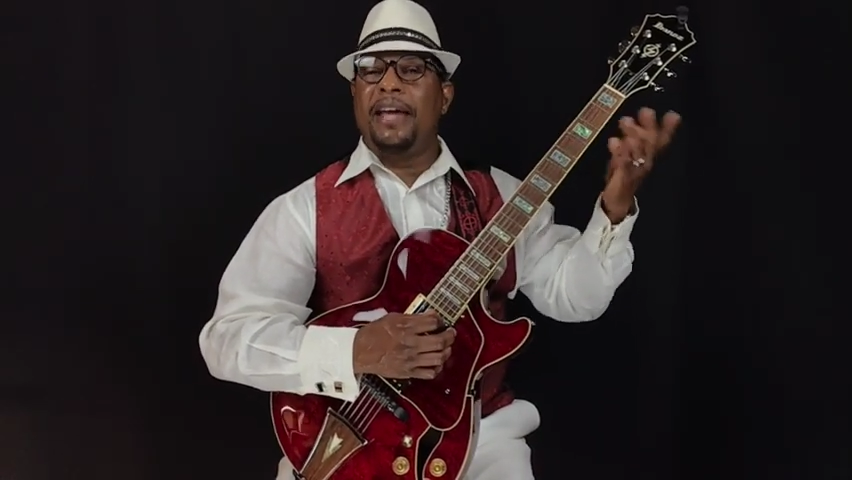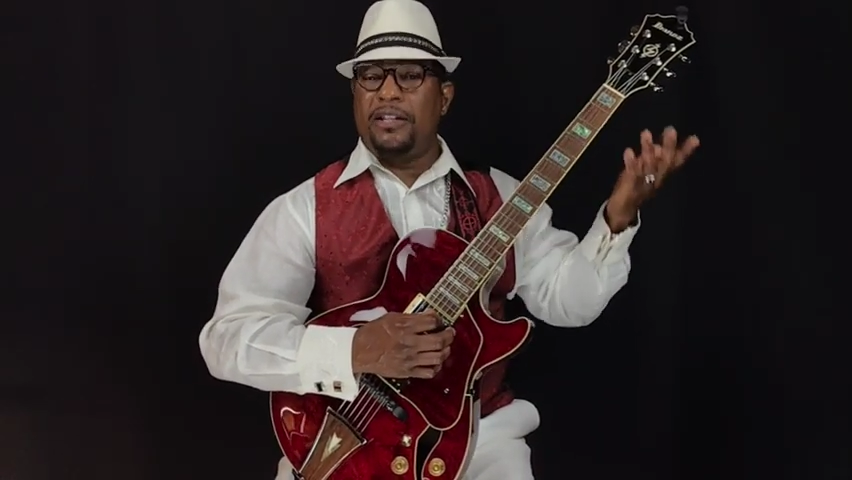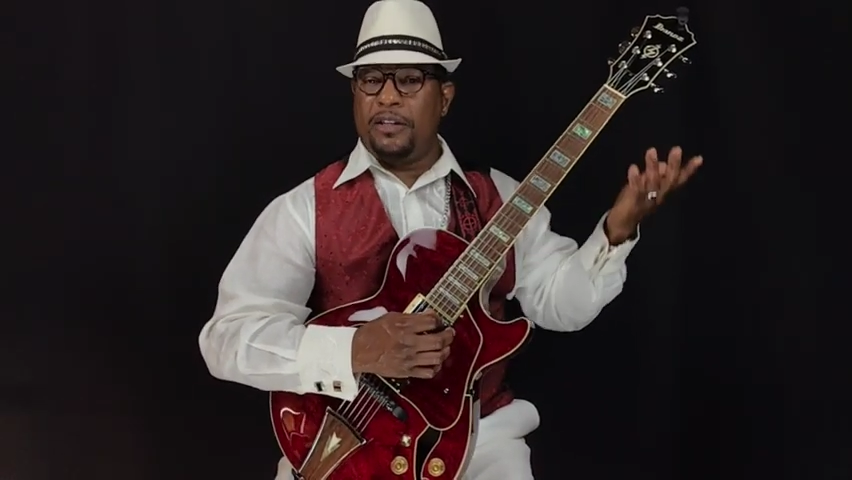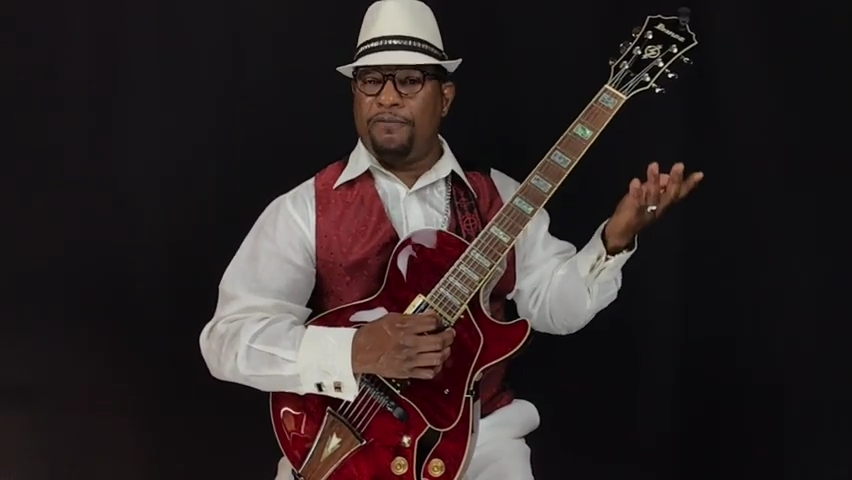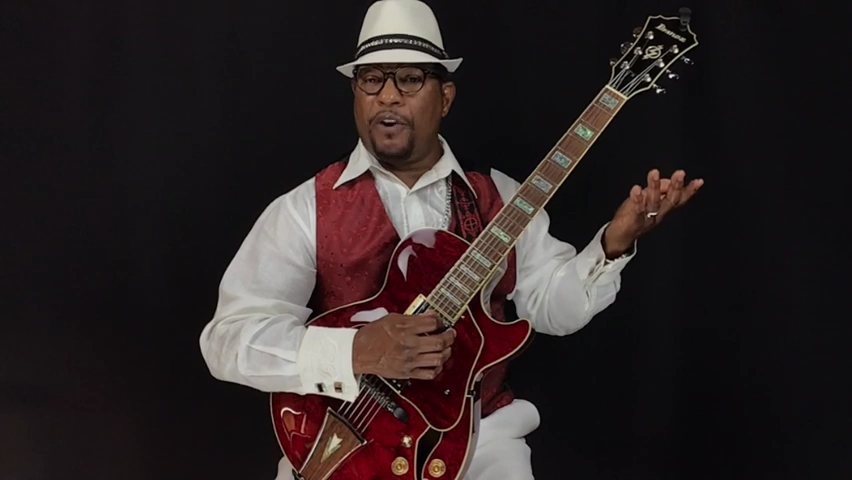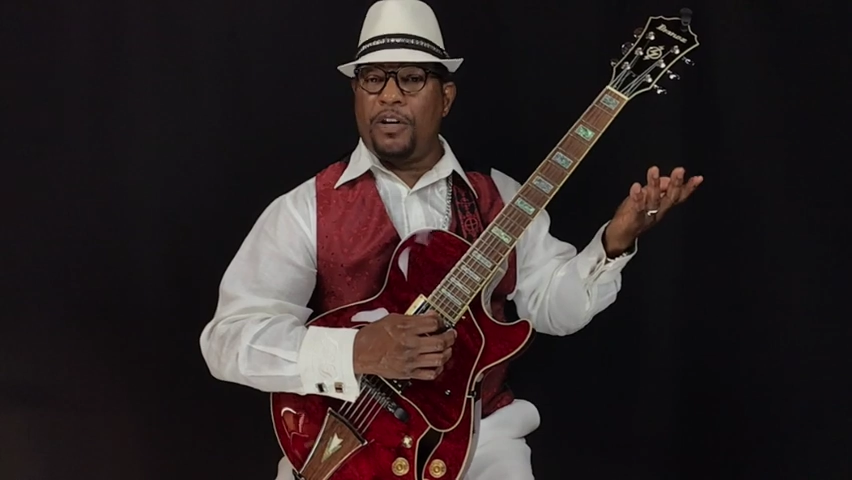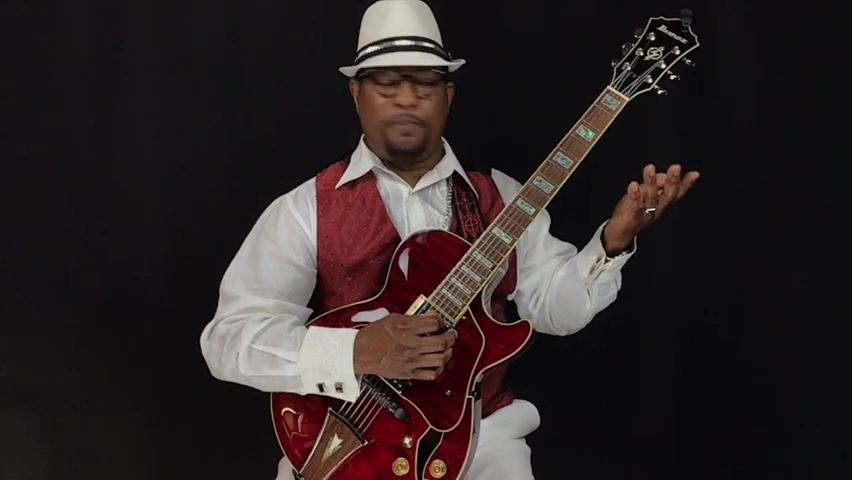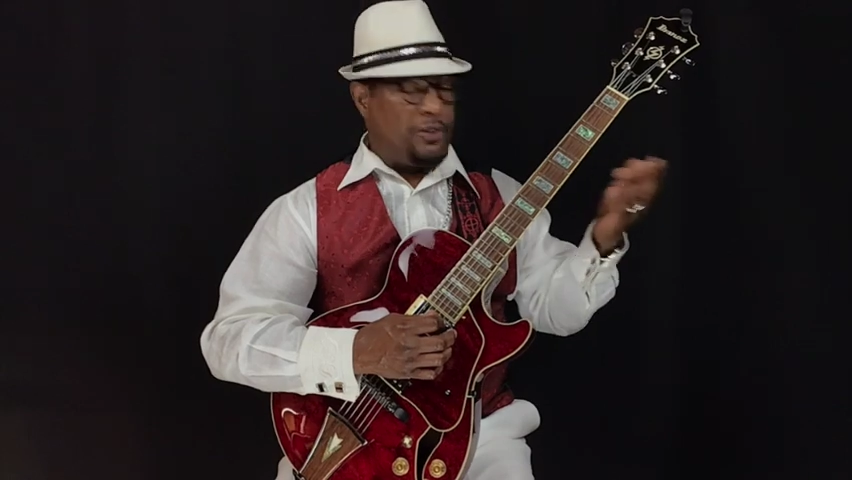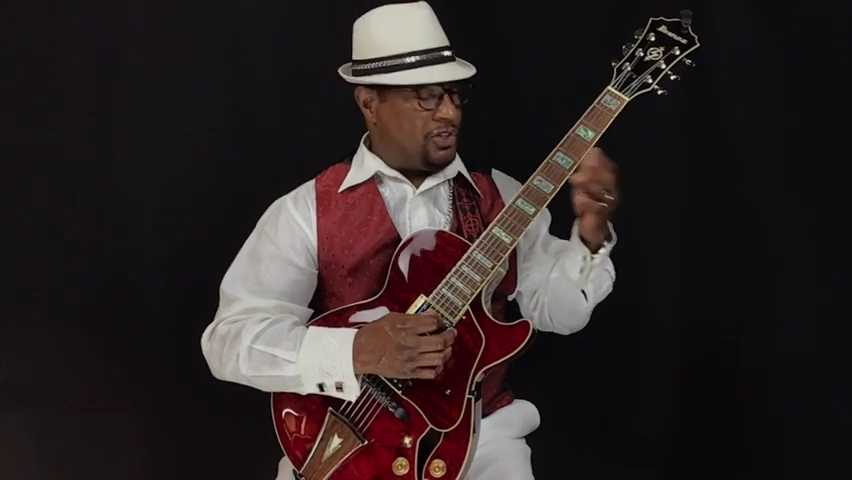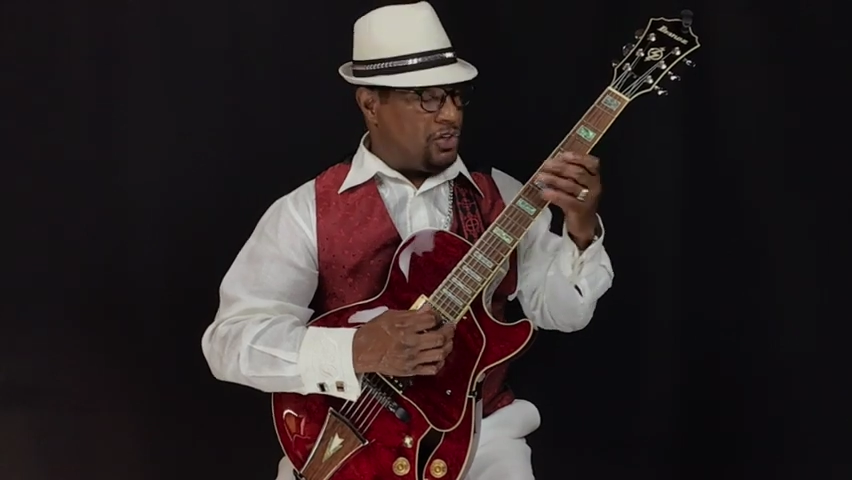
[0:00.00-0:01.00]
That's the first
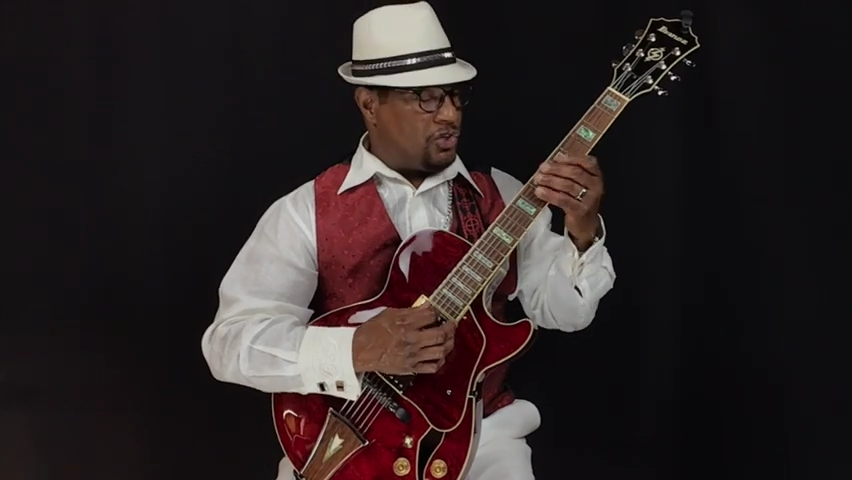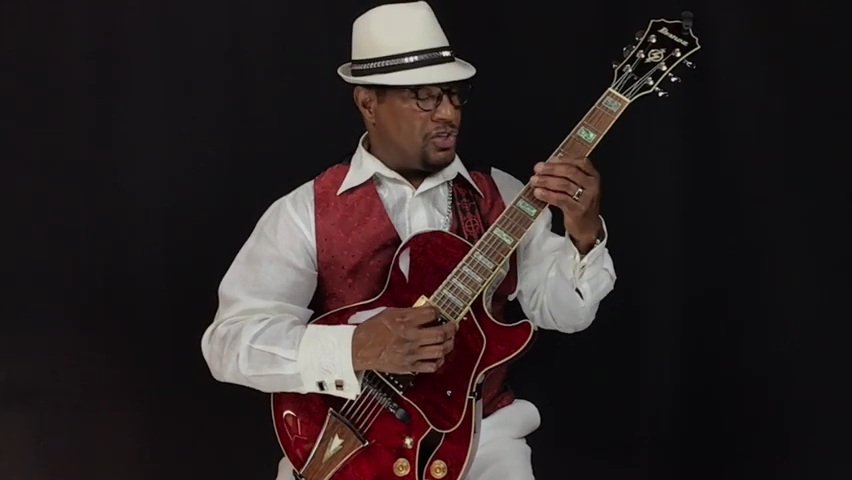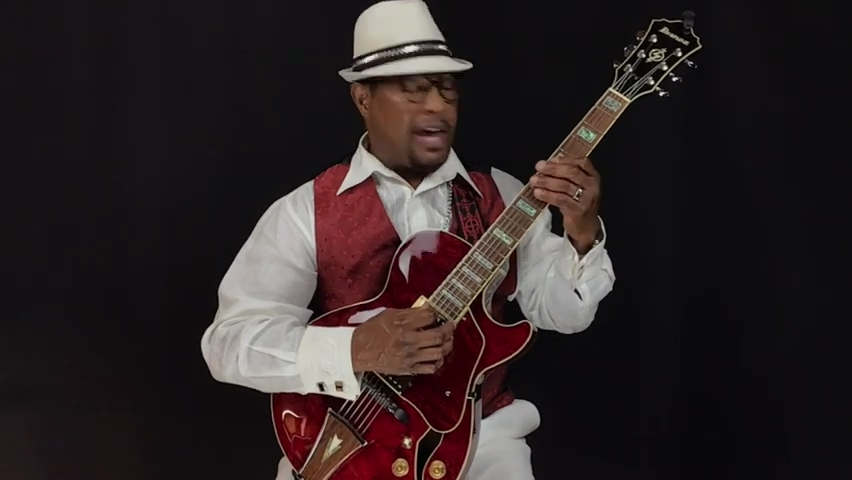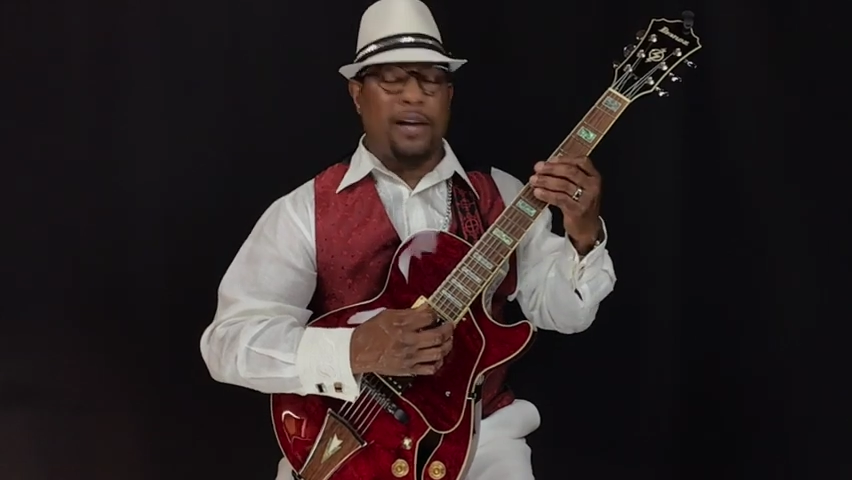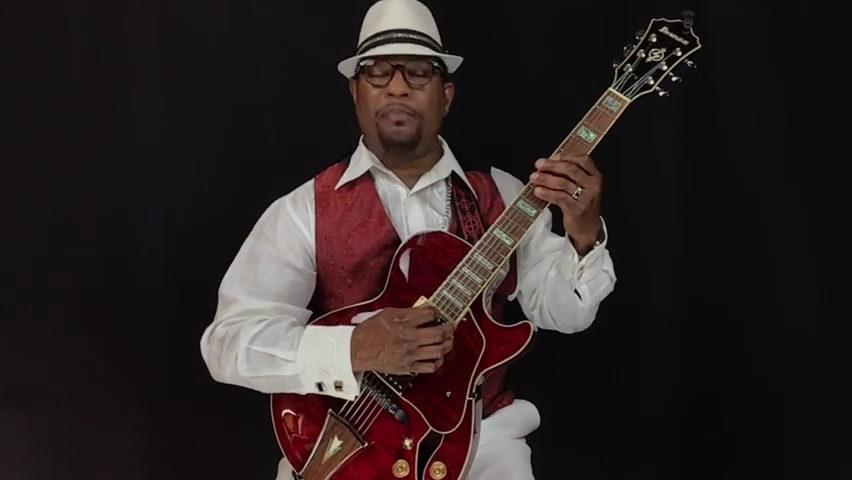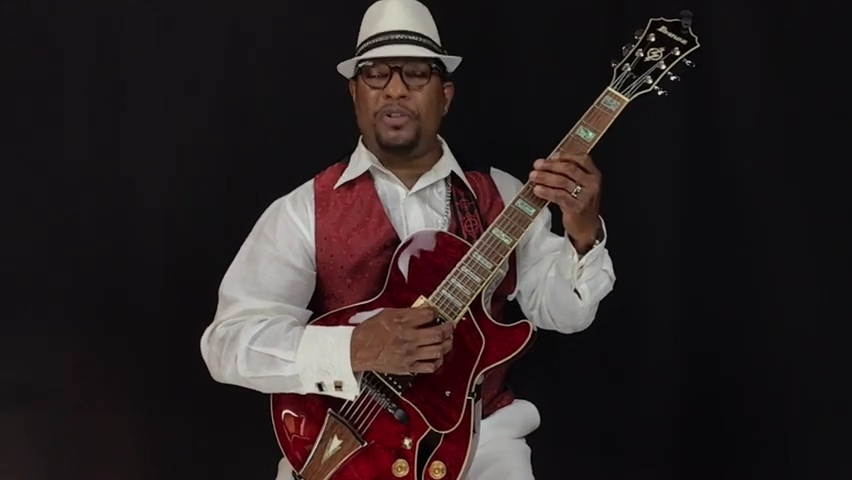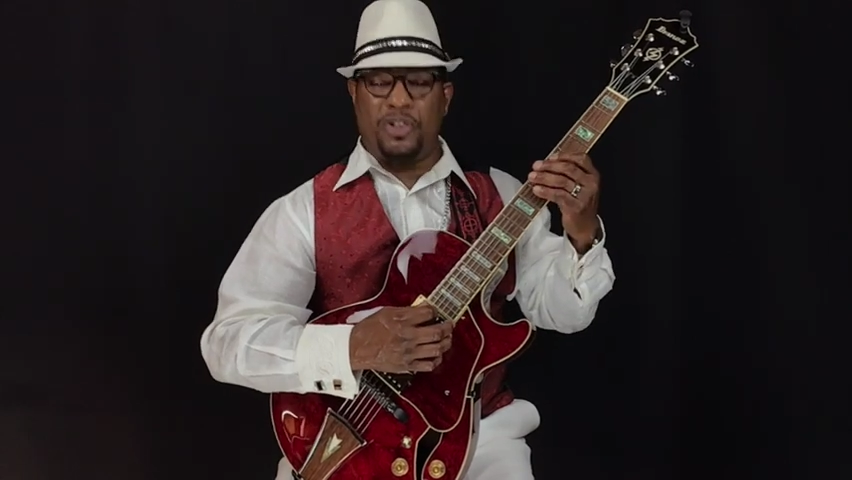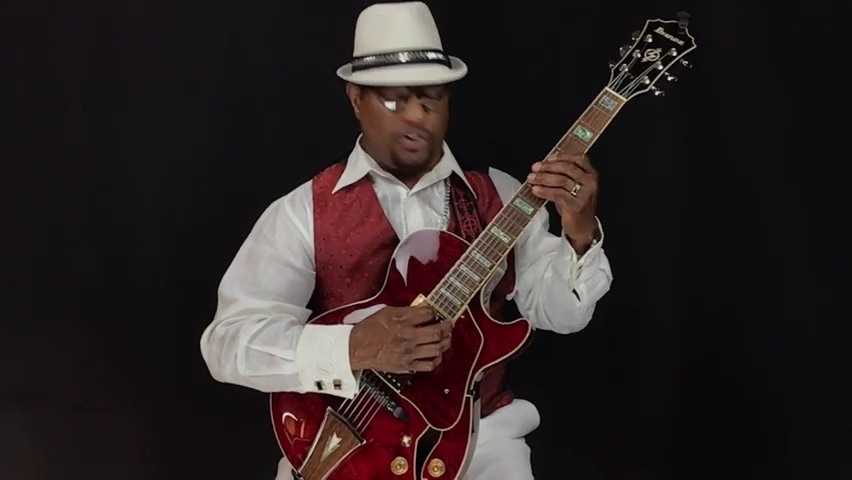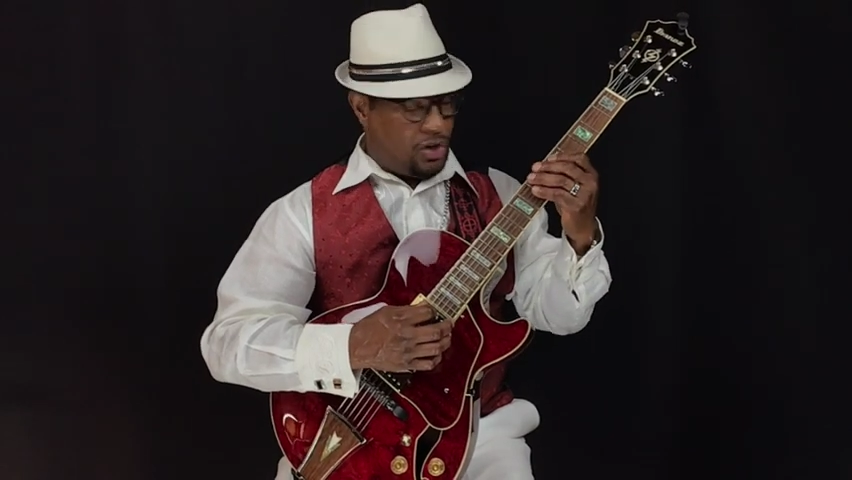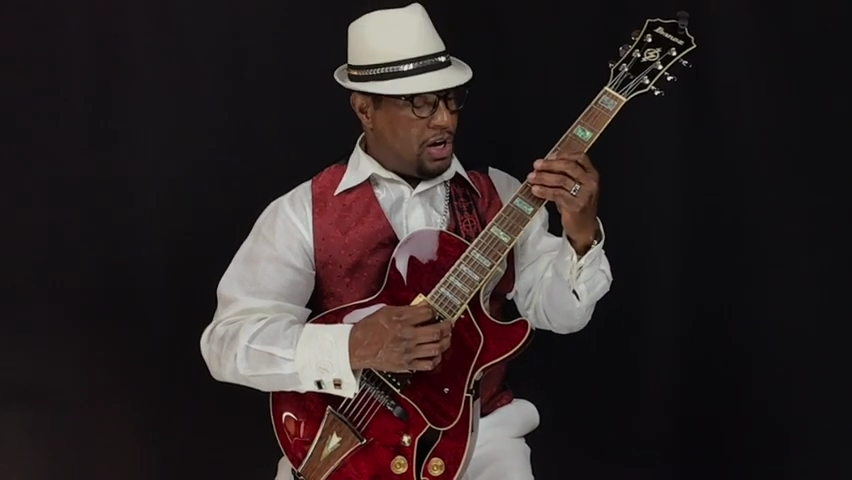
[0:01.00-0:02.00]
position. Second
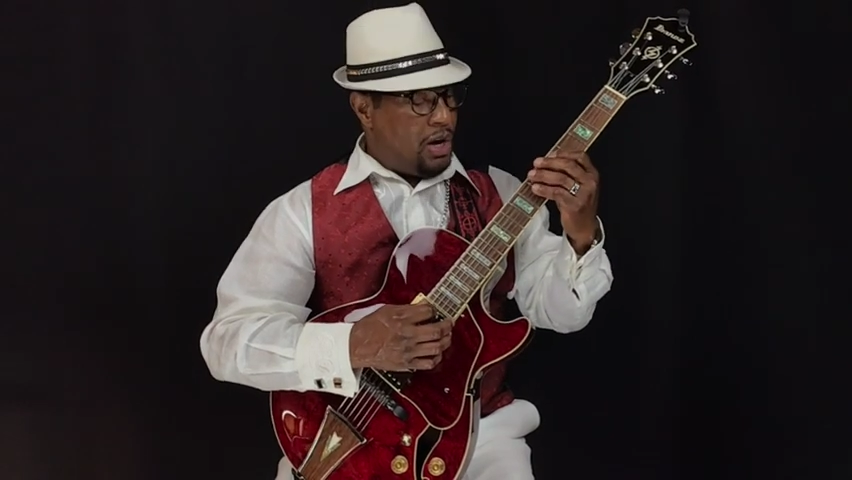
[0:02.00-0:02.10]
position.